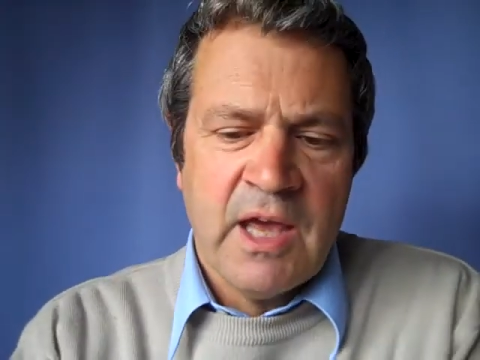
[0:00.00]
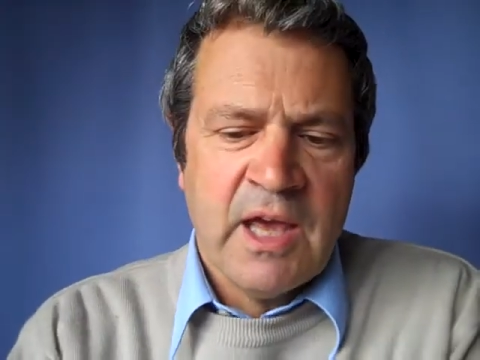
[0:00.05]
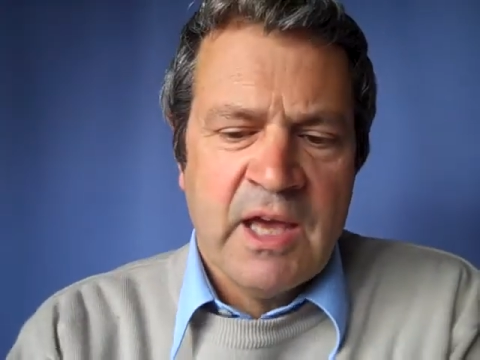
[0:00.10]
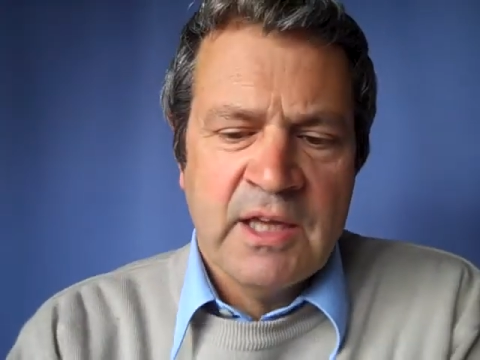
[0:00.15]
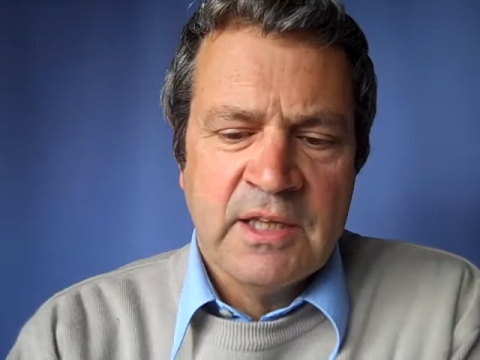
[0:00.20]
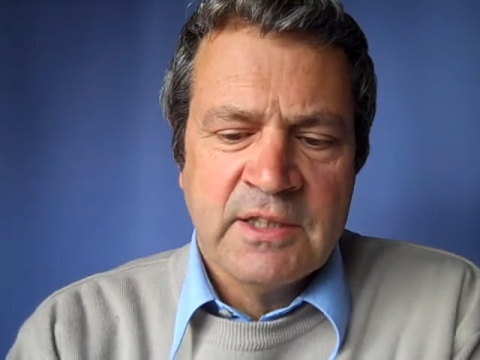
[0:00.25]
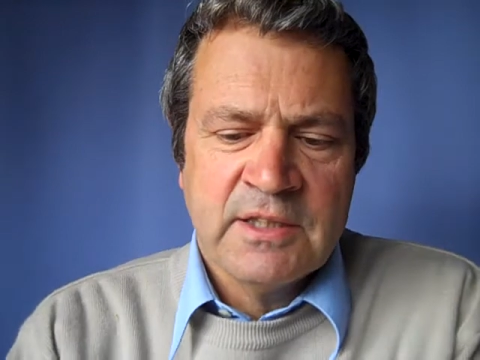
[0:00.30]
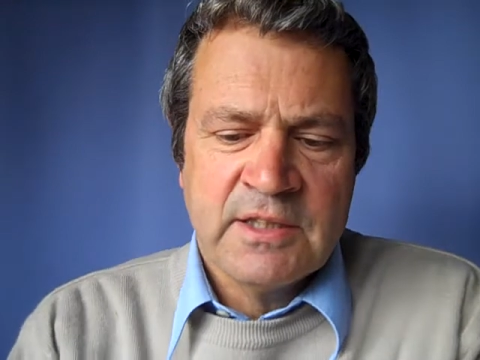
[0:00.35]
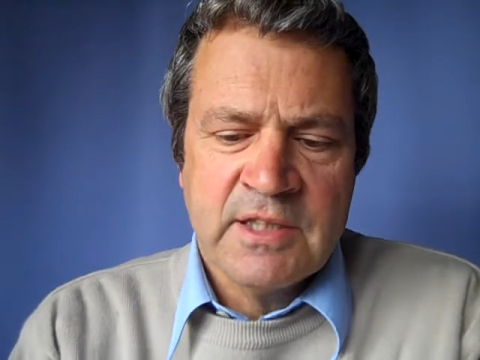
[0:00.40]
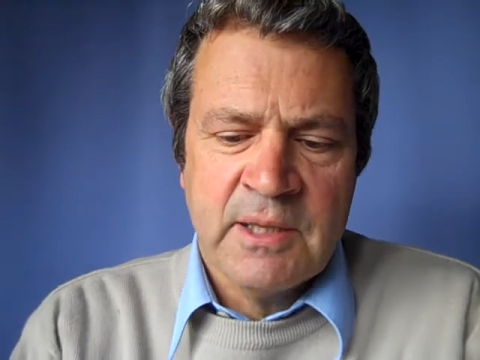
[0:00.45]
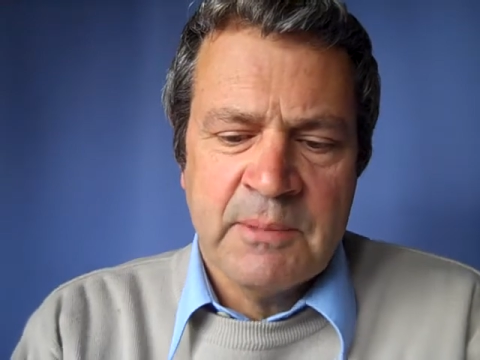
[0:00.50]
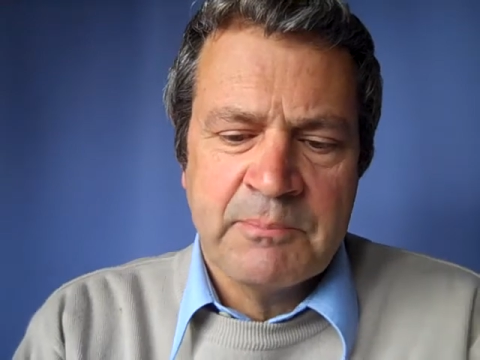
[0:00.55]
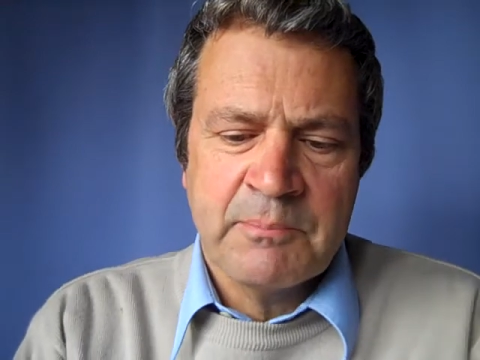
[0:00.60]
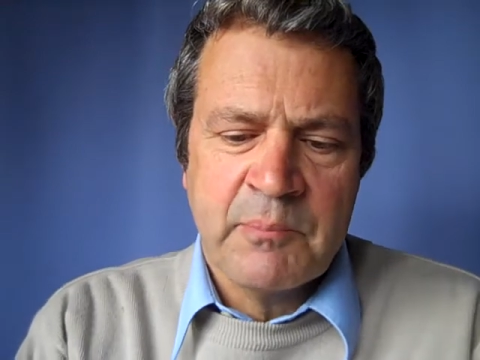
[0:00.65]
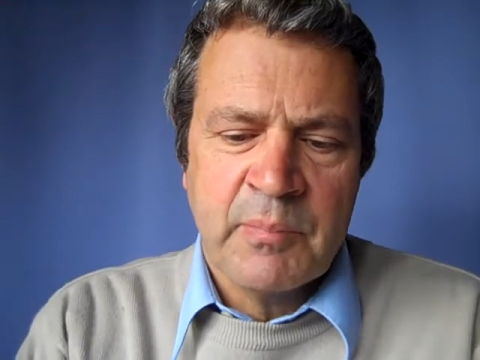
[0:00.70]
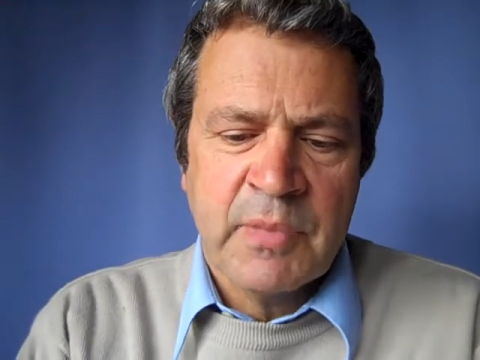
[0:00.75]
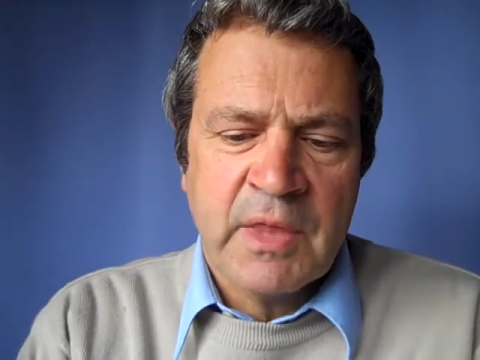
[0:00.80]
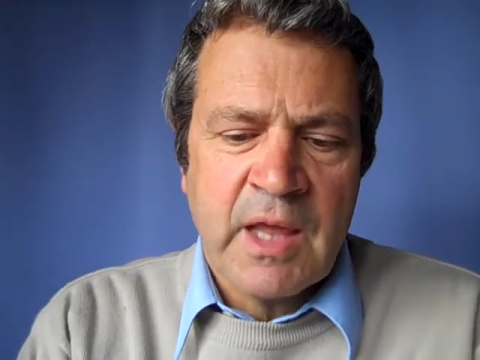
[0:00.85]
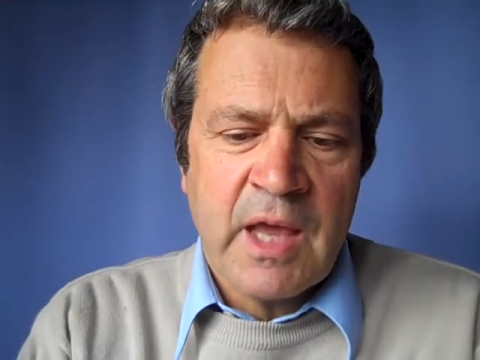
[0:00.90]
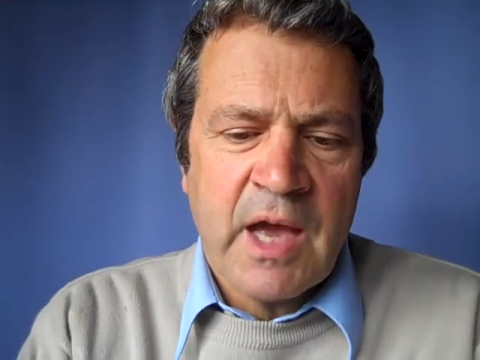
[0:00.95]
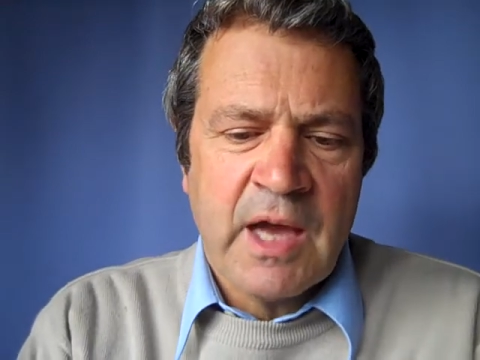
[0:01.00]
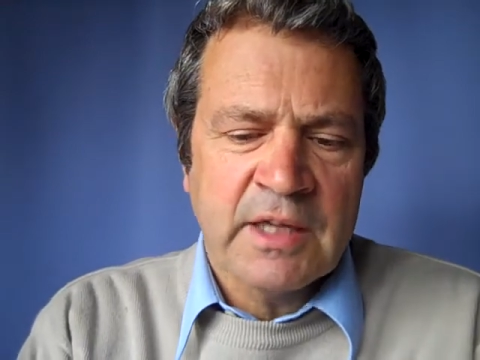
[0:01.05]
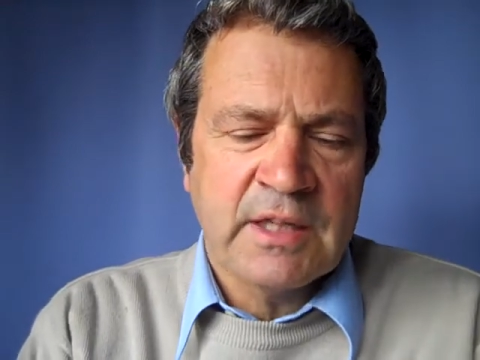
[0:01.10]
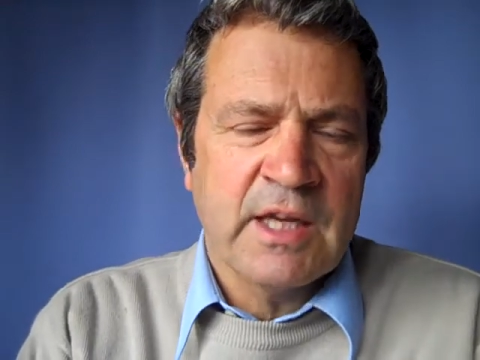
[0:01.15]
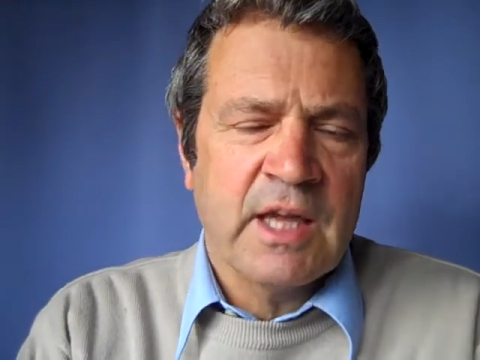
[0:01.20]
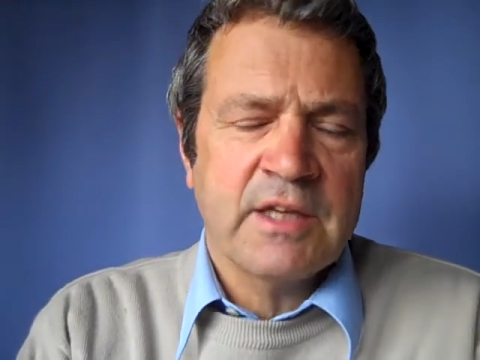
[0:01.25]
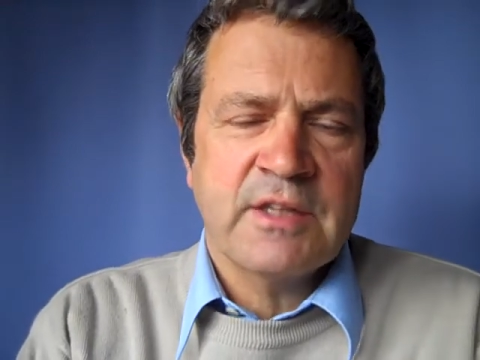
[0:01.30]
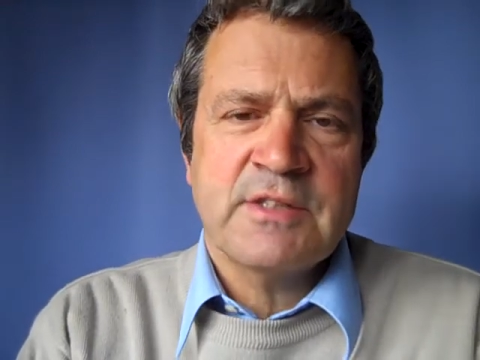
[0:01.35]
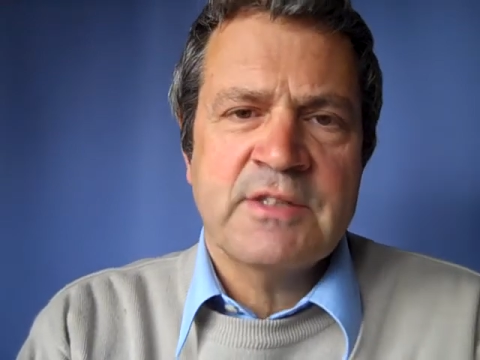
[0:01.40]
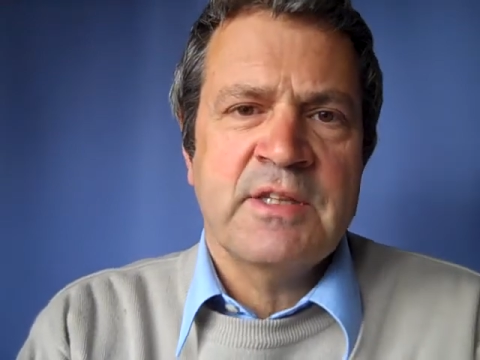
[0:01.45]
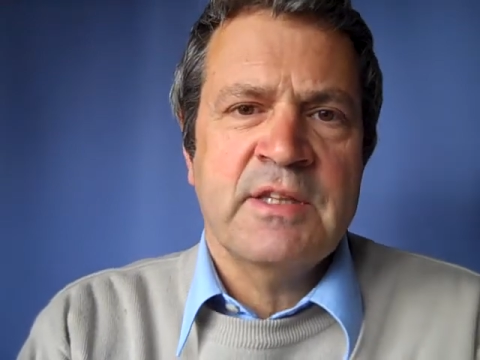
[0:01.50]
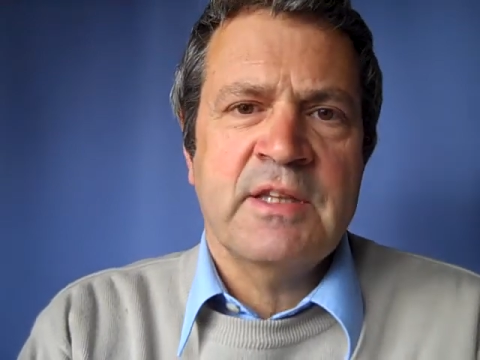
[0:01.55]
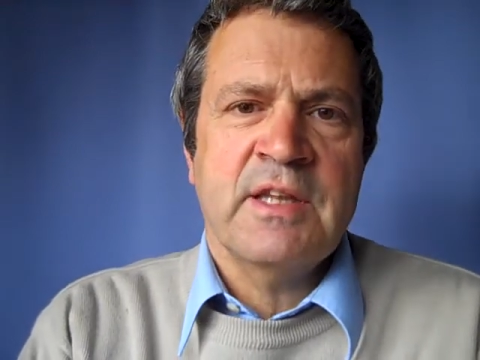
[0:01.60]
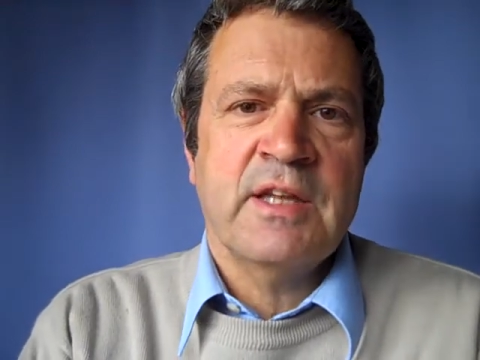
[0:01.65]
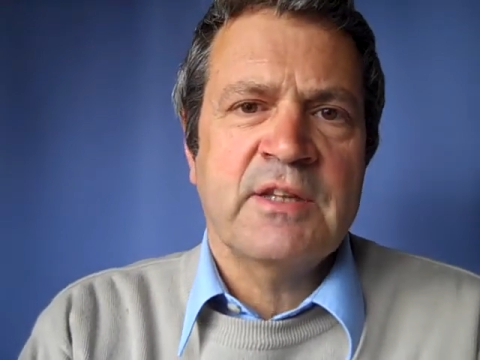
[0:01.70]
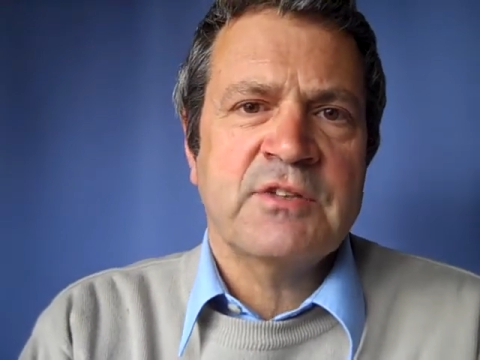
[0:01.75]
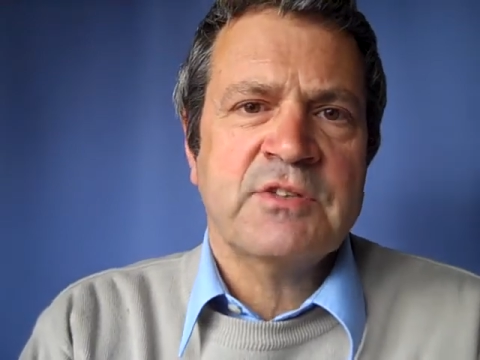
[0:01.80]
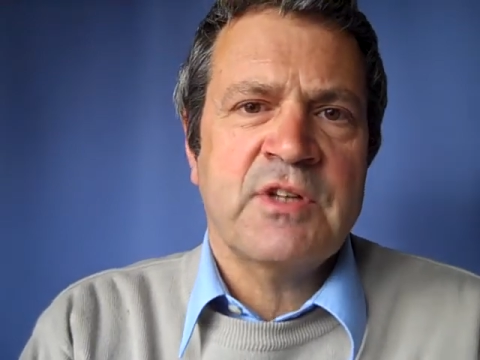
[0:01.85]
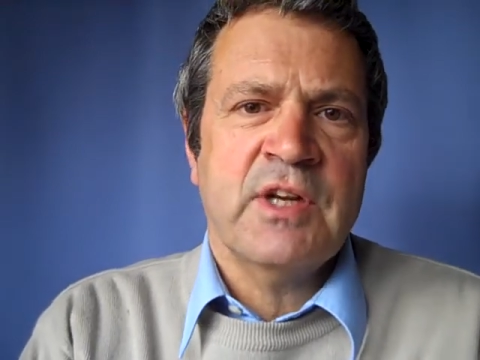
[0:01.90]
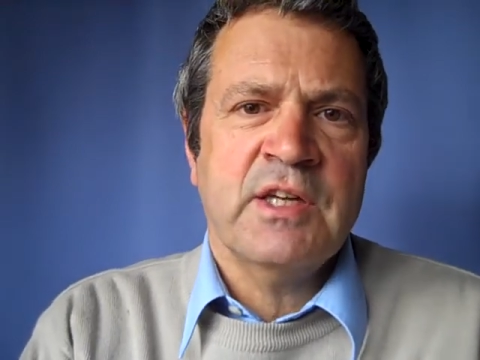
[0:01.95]
and I'd like to see
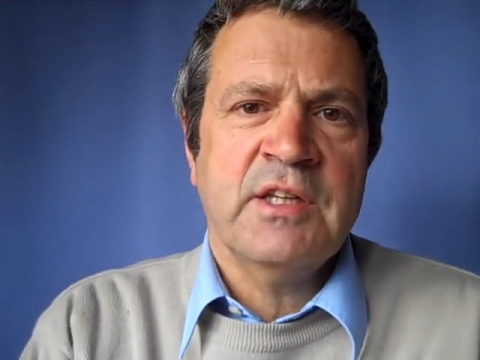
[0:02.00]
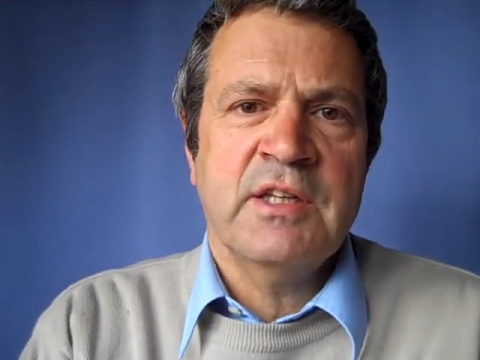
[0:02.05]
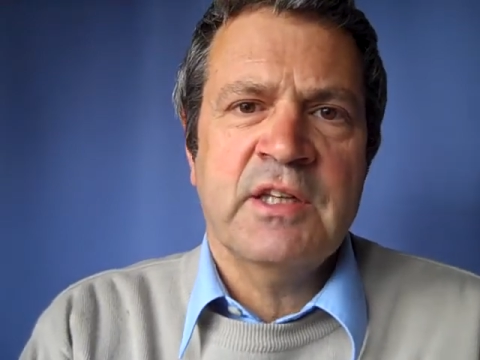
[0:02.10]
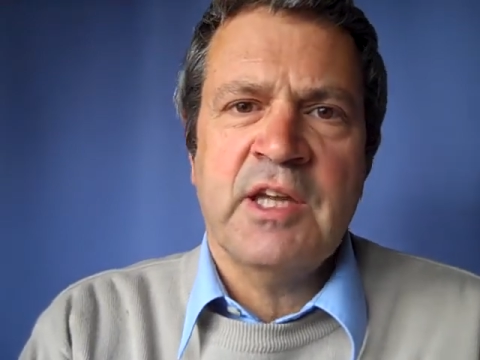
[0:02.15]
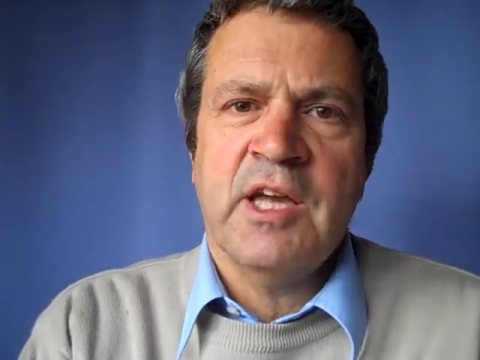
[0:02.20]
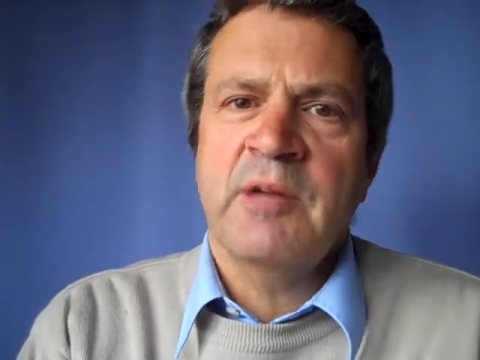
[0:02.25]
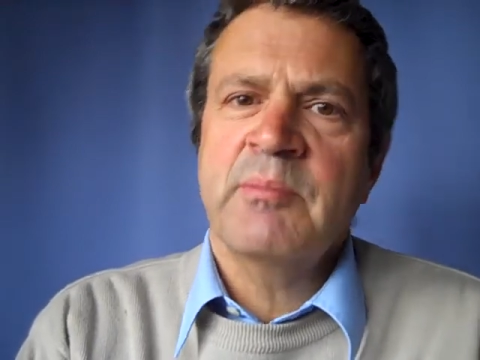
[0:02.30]
that straightened